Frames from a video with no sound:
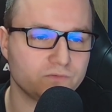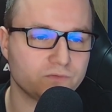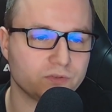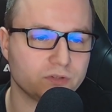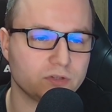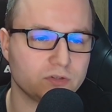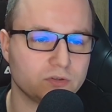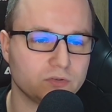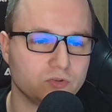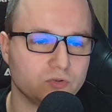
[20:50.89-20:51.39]

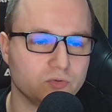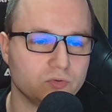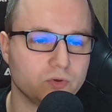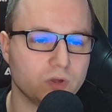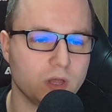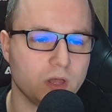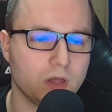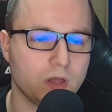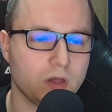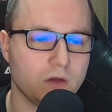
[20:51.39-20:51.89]

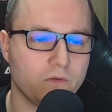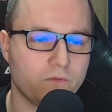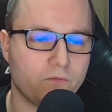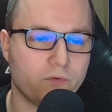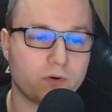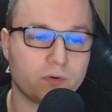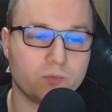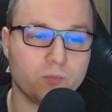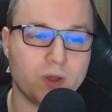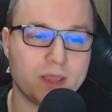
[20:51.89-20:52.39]

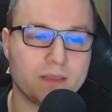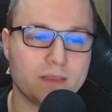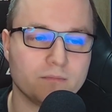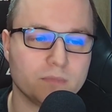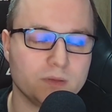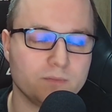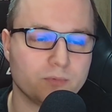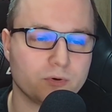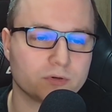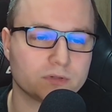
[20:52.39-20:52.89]
for when
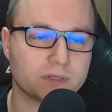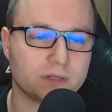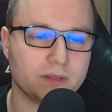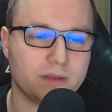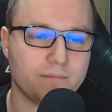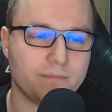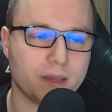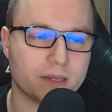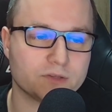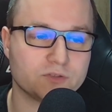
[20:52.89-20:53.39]
Immortal
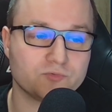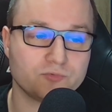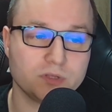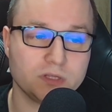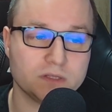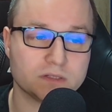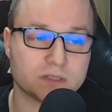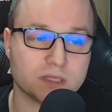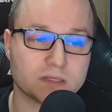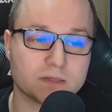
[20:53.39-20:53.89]
Empires
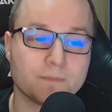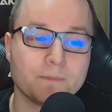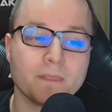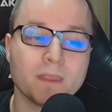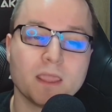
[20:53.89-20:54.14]
releases?